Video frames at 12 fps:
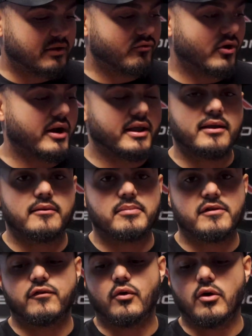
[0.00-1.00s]
running
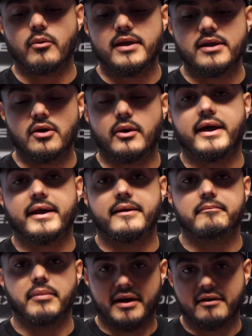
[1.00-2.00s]
before we go ahead
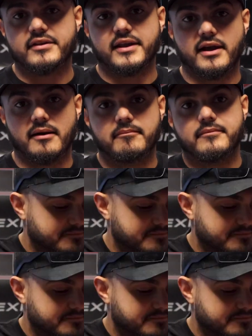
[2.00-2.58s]
and button everything up.